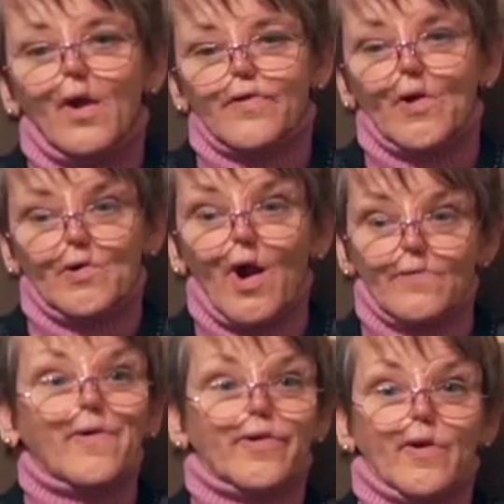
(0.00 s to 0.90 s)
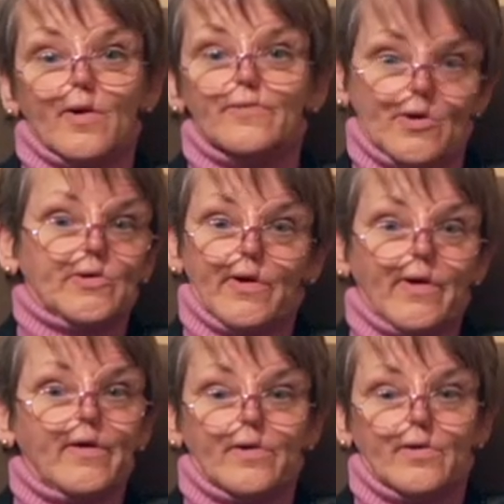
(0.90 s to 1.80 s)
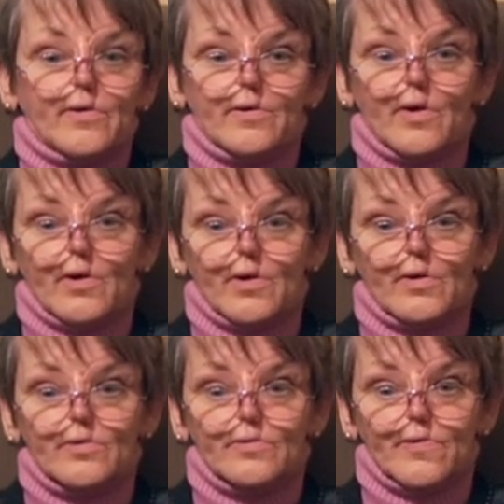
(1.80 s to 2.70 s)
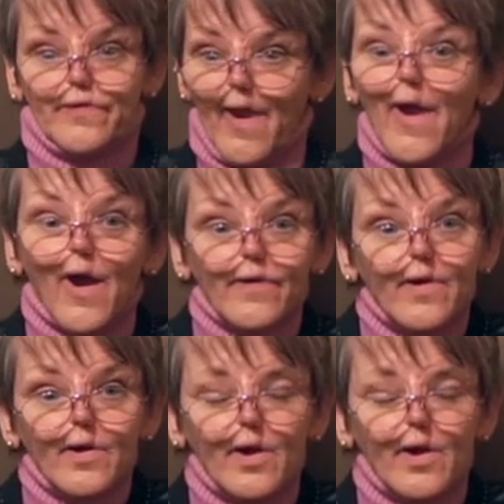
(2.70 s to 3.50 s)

So I was very sad.